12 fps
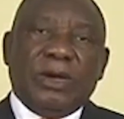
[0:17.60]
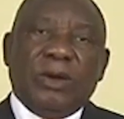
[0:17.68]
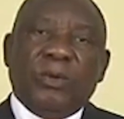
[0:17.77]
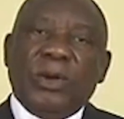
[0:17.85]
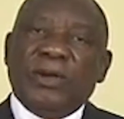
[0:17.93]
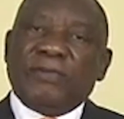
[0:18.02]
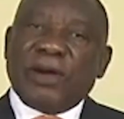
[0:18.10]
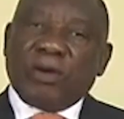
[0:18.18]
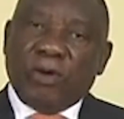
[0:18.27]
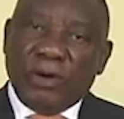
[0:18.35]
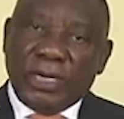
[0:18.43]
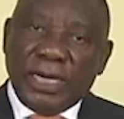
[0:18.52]
We have
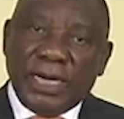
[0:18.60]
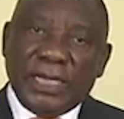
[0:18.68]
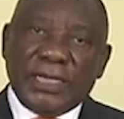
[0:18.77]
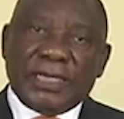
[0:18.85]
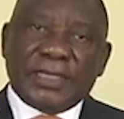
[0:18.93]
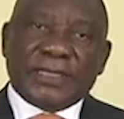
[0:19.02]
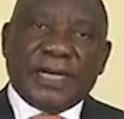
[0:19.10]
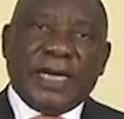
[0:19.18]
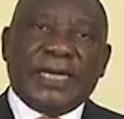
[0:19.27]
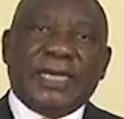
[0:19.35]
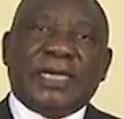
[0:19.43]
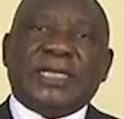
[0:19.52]
accordingly
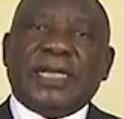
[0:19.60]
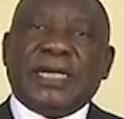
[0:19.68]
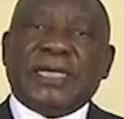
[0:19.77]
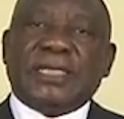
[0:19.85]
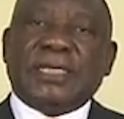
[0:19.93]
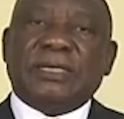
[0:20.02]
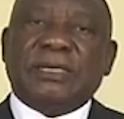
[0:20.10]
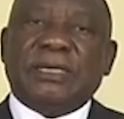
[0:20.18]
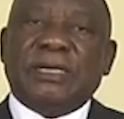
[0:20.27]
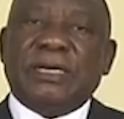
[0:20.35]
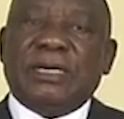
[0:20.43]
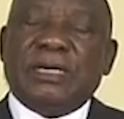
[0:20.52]
decided that
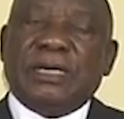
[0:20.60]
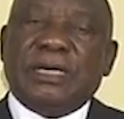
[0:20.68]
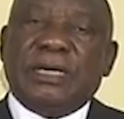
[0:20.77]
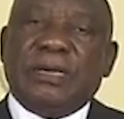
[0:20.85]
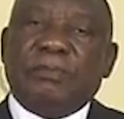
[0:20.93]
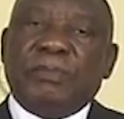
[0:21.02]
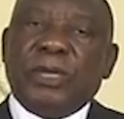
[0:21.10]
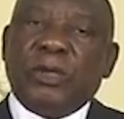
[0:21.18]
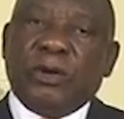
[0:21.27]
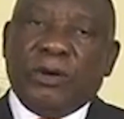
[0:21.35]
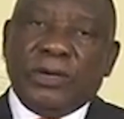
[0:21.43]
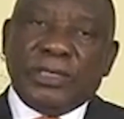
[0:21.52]

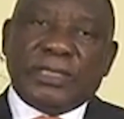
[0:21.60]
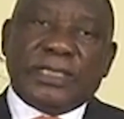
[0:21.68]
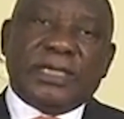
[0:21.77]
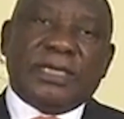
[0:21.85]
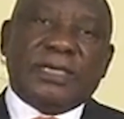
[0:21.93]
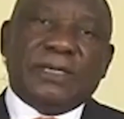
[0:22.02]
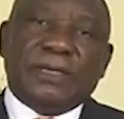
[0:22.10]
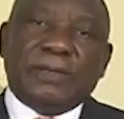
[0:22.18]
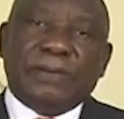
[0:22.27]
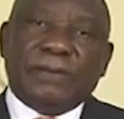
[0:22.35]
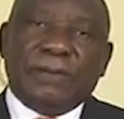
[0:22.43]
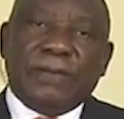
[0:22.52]
beyond
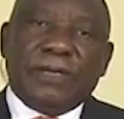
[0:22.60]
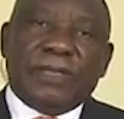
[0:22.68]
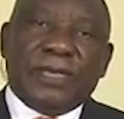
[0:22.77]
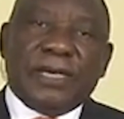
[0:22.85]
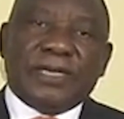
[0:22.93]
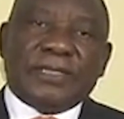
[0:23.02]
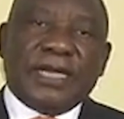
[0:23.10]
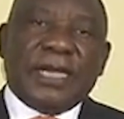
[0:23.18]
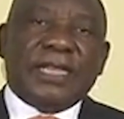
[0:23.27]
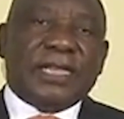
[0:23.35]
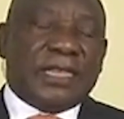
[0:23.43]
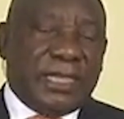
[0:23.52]
Thursday,
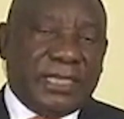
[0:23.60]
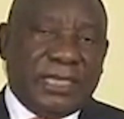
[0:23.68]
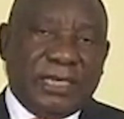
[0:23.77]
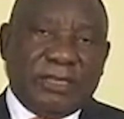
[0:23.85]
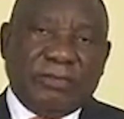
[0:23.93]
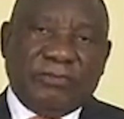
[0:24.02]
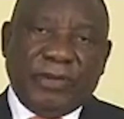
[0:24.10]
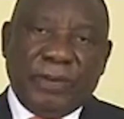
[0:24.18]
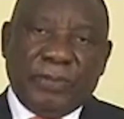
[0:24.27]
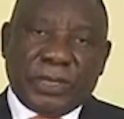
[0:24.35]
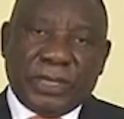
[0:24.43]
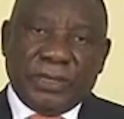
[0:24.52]
the 30th of
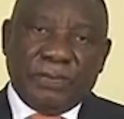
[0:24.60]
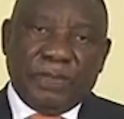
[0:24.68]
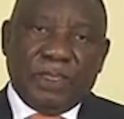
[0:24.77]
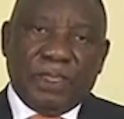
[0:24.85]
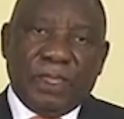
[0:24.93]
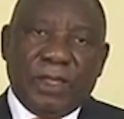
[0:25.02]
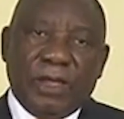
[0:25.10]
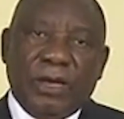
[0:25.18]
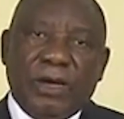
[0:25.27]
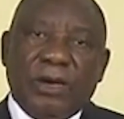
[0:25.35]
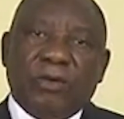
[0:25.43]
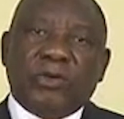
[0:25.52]
April,
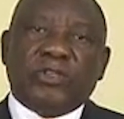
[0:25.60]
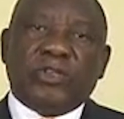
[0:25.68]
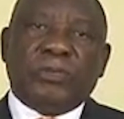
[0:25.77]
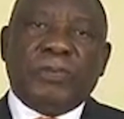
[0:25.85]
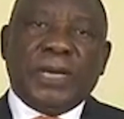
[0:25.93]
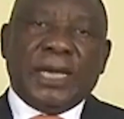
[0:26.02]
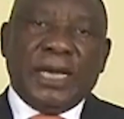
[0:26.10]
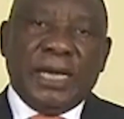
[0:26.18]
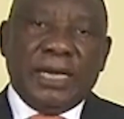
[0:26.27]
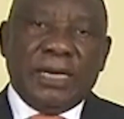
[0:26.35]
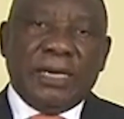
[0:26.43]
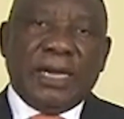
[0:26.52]
we should
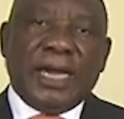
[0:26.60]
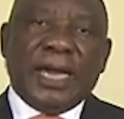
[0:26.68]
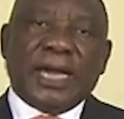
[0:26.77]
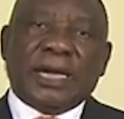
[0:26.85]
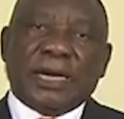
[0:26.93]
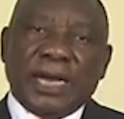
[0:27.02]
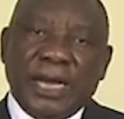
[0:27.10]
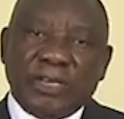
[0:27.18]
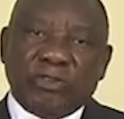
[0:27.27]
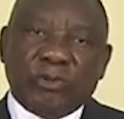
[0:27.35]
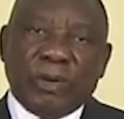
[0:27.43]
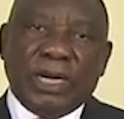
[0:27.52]
begin a
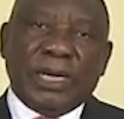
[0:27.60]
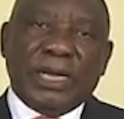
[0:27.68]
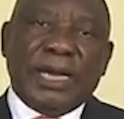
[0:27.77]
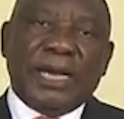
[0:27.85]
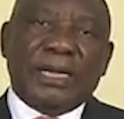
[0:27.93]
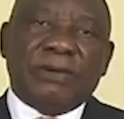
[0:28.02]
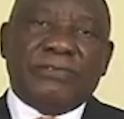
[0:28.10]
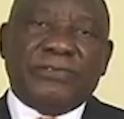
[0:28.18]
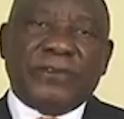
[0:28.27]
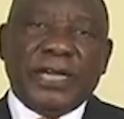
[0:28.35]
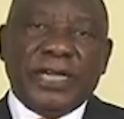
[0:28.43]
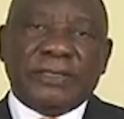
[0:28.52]
gradual and
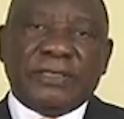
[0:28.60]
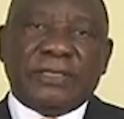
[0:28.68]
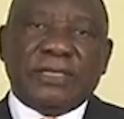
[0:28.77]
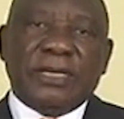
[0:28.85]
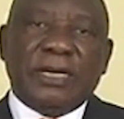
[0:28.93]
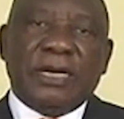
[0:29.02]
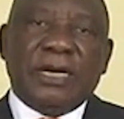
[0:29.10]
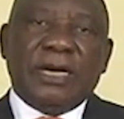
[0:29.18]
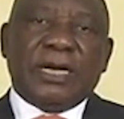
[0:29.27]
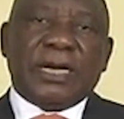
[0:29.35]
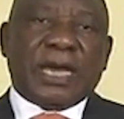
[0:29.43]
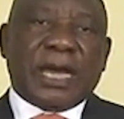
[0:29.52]
phased
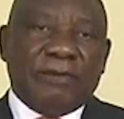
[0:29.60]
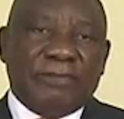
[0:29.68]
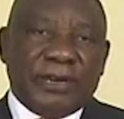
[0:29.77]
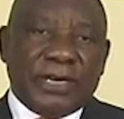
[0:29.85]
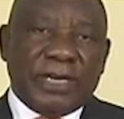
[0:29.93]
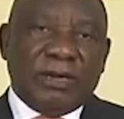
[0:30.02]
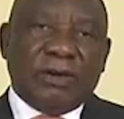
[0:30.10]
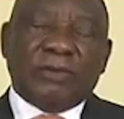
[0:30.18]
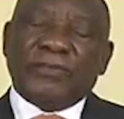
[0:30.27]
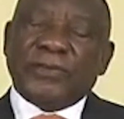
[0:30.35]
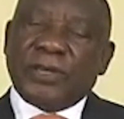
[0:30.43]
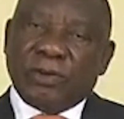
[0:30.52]
recovery
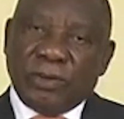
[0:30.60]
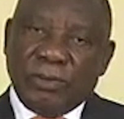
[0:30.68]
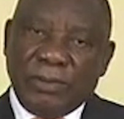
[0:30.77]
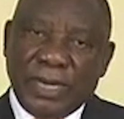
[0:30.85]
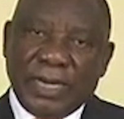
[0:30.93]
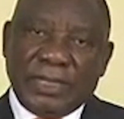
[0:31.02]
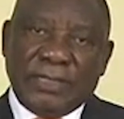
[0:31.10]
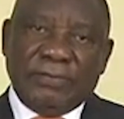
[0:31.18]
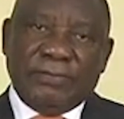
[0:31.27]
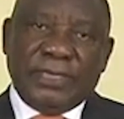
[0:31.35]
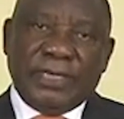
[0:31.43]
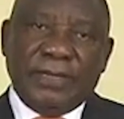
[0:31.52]
of economic
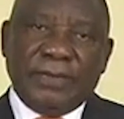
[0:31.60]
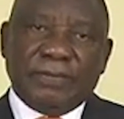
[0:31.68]
activity.